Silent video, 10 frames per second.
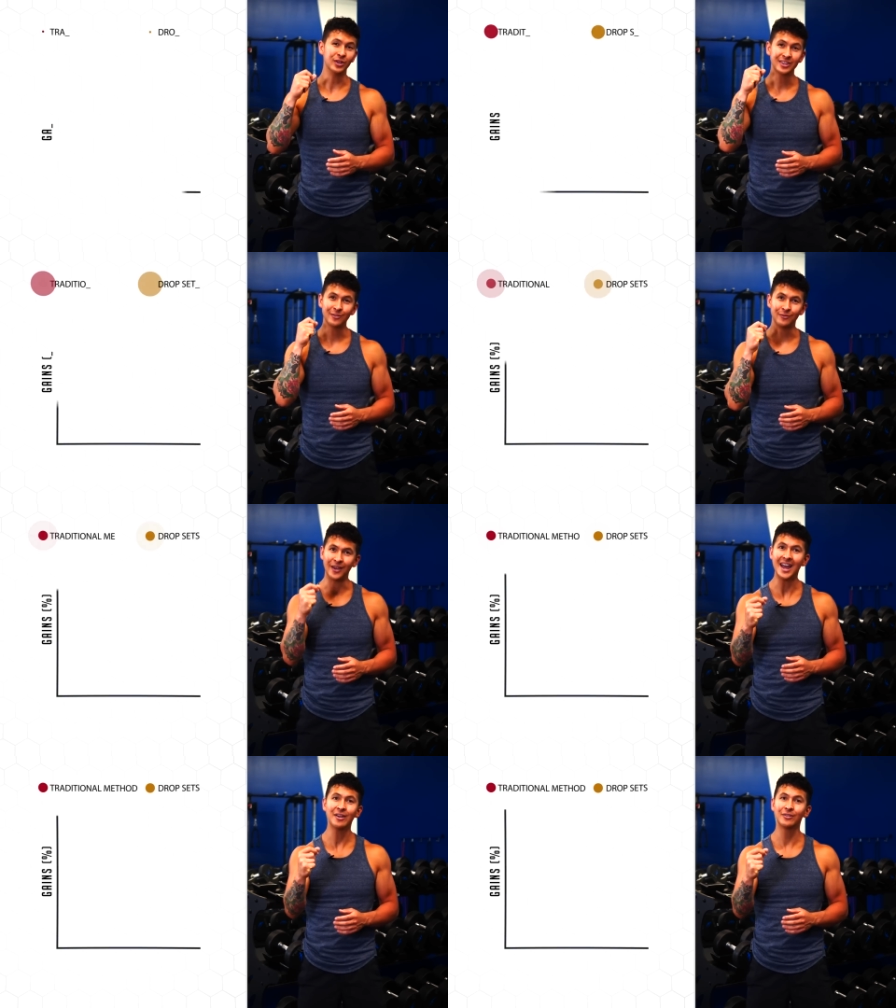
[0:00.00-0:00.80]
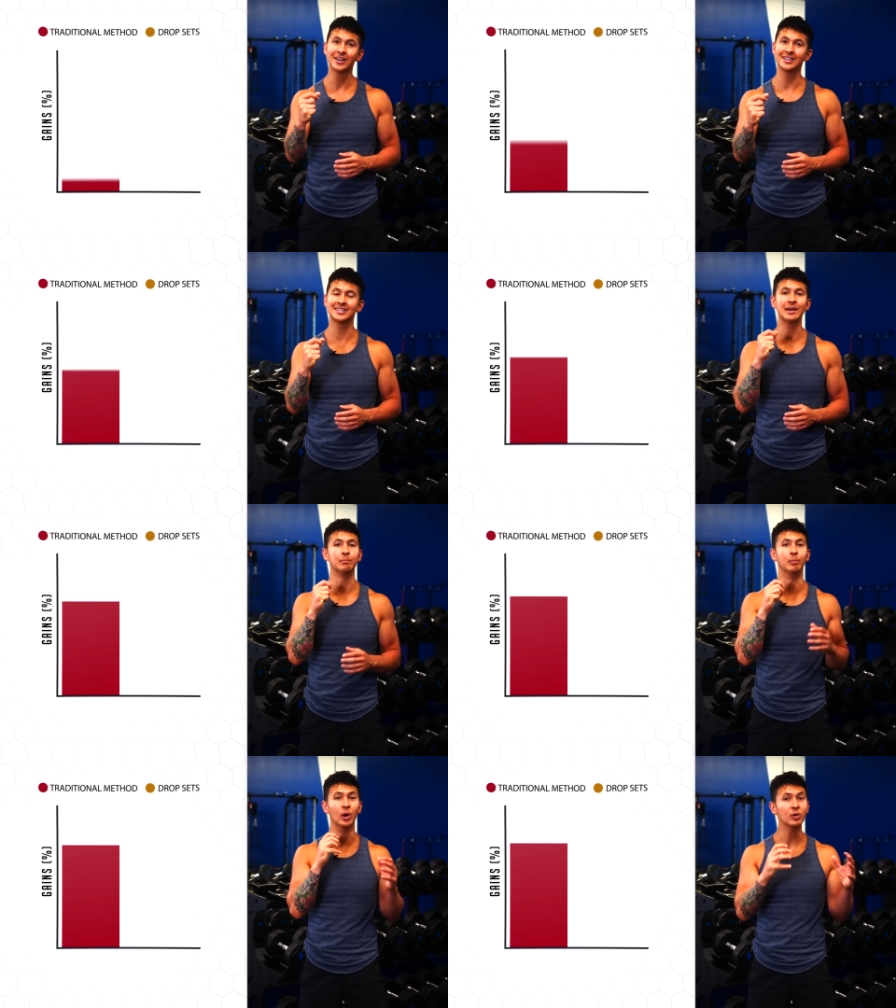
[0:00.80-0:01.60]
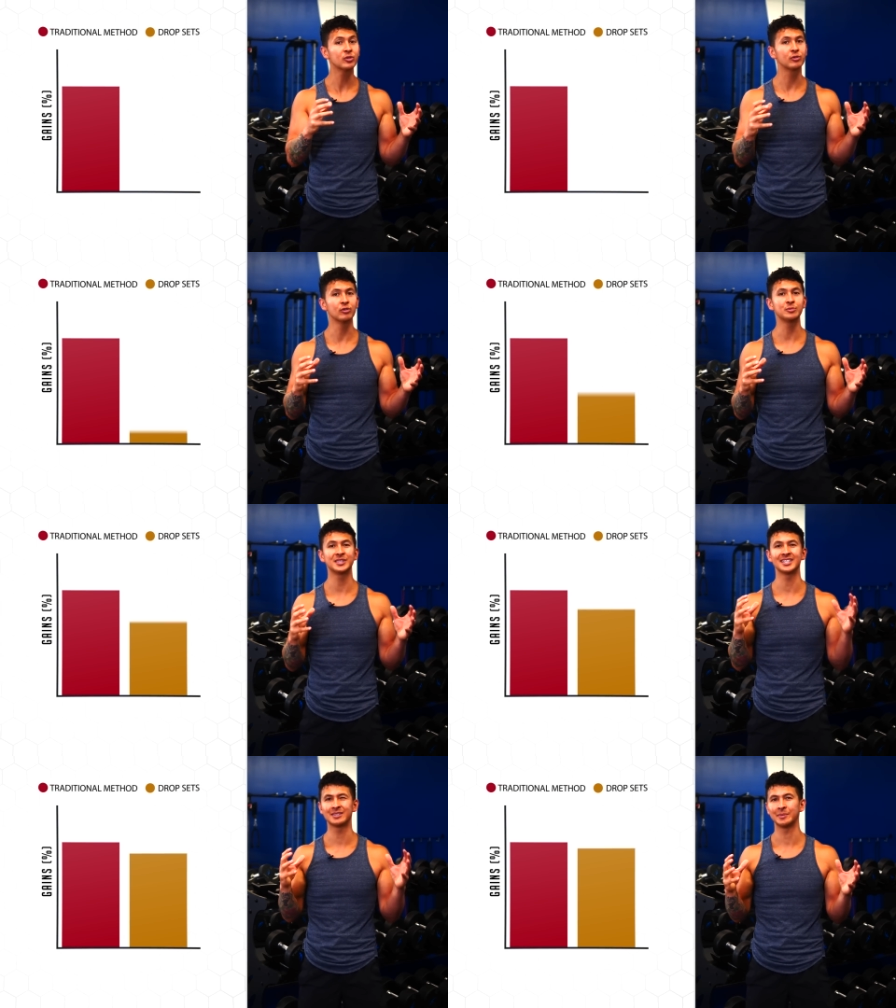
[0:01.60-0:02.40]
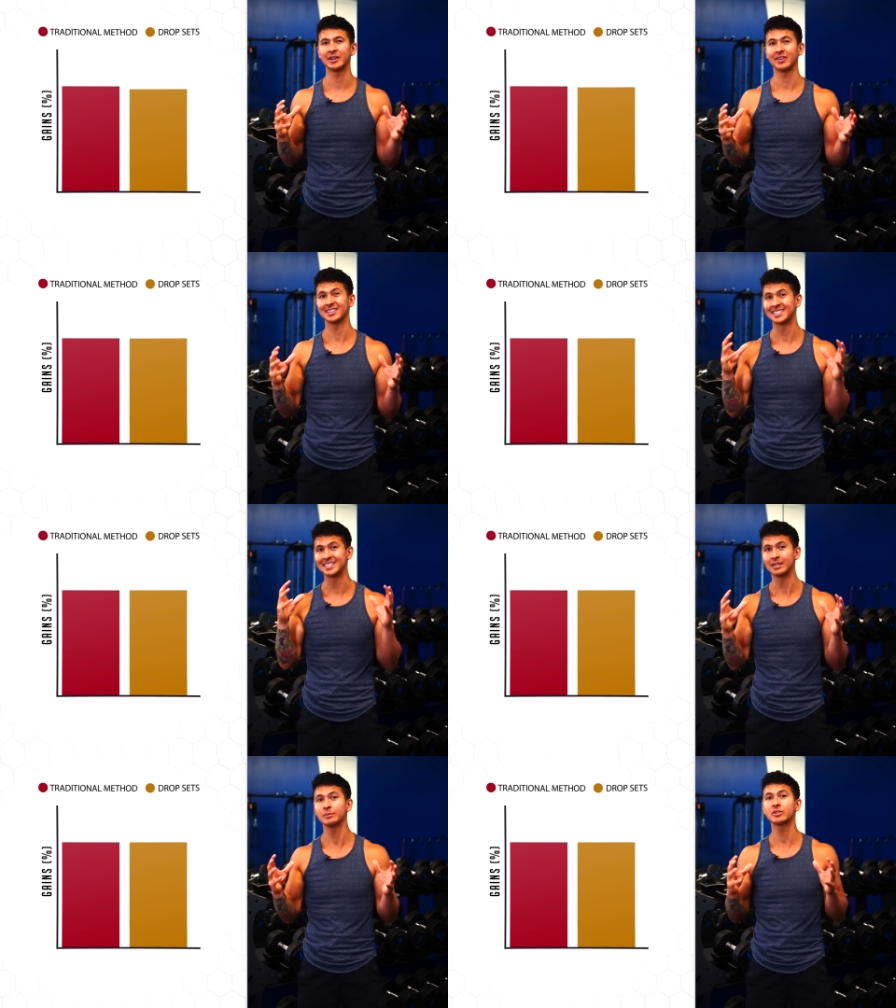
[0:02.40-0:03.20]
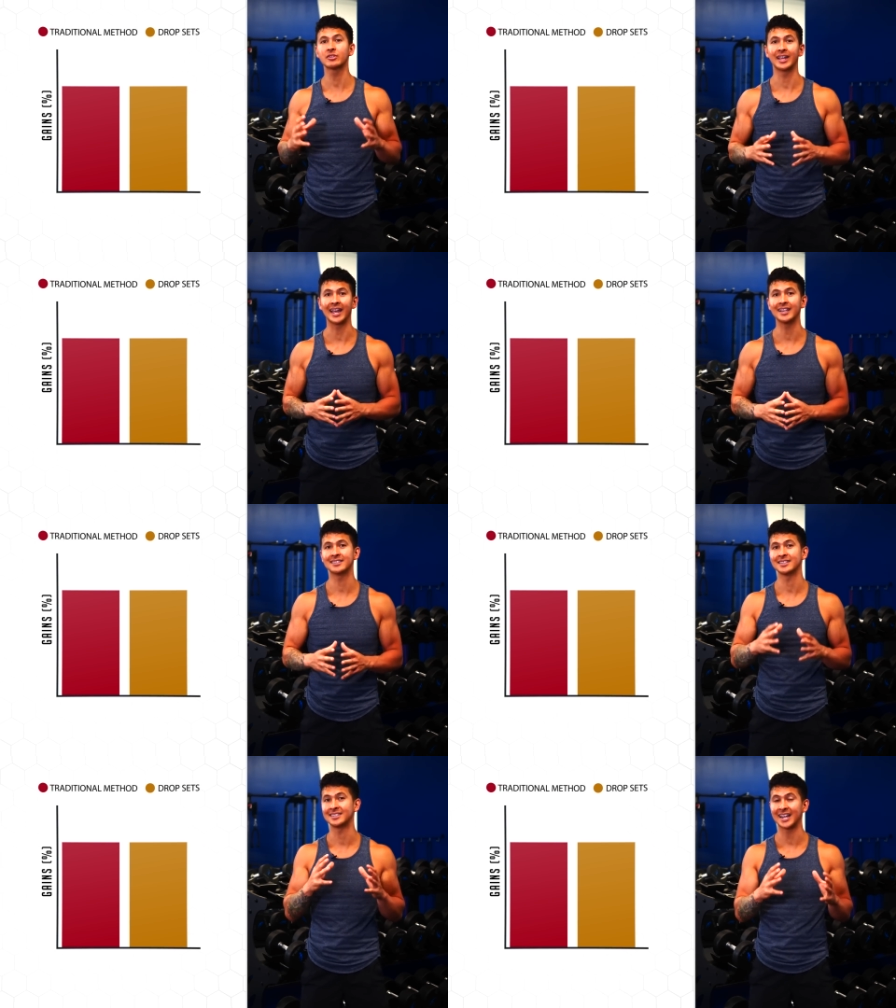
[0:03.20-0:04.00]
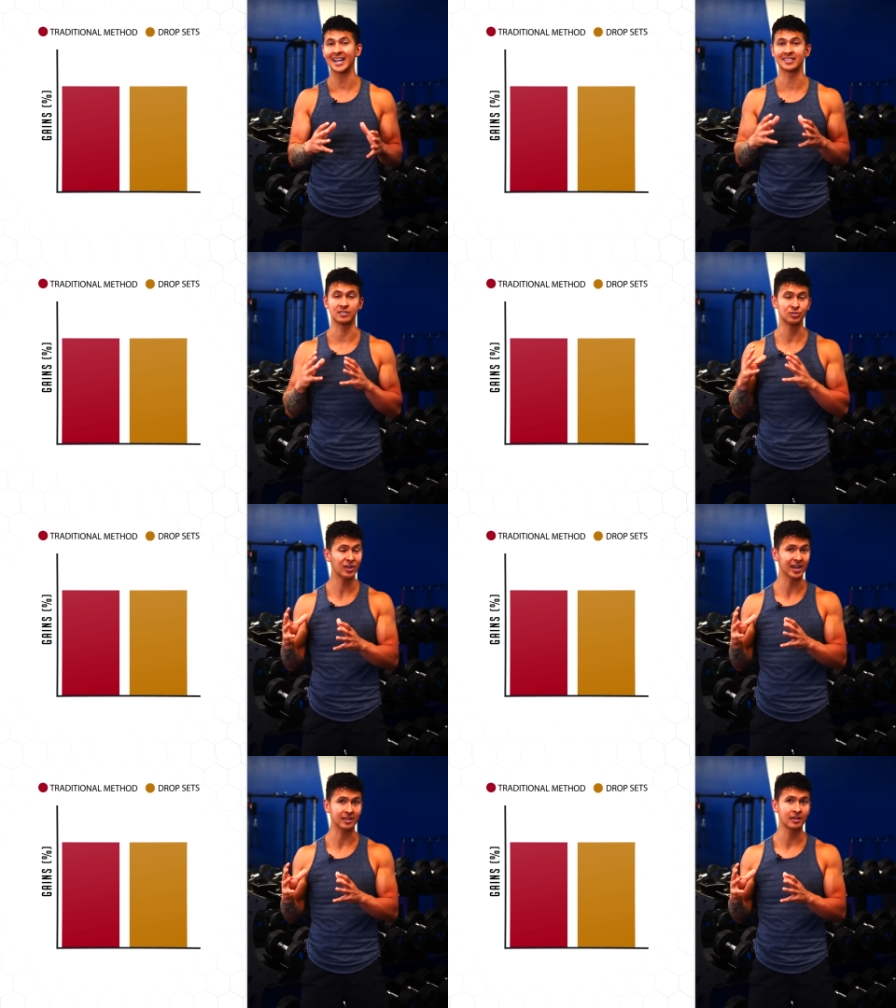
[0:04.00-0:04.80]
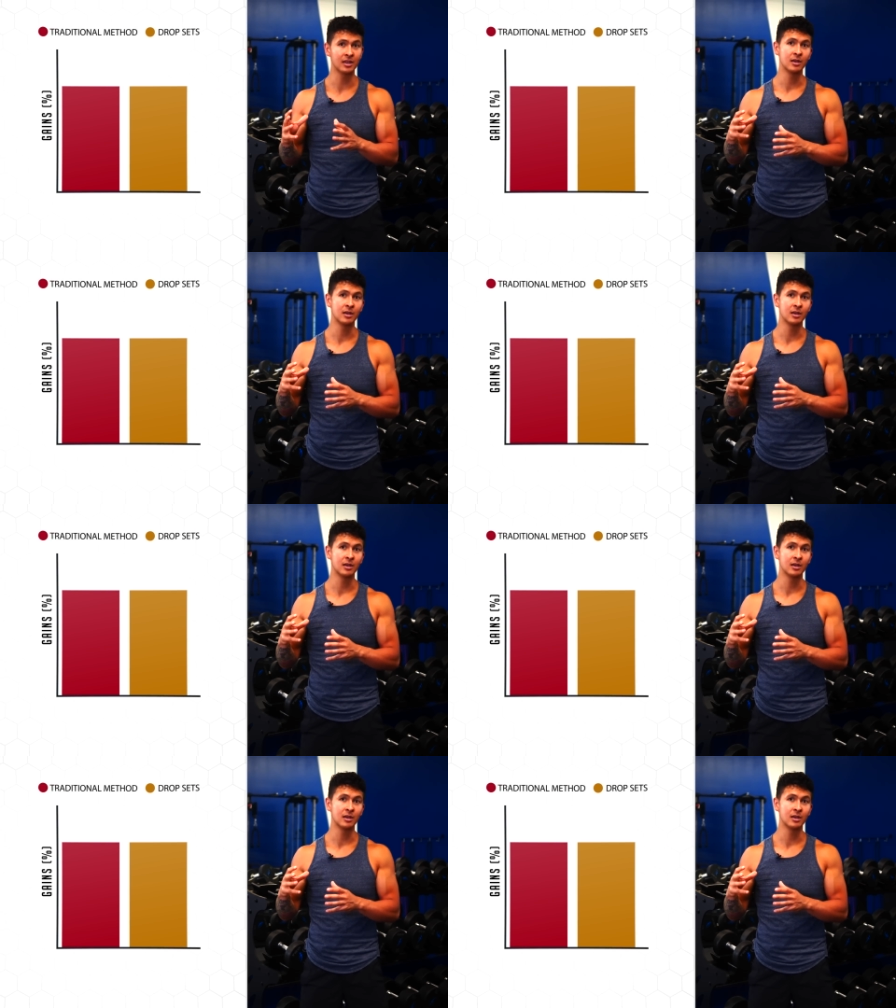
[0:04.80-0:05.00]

What they found is that both groups experienced similar gains in size and strength,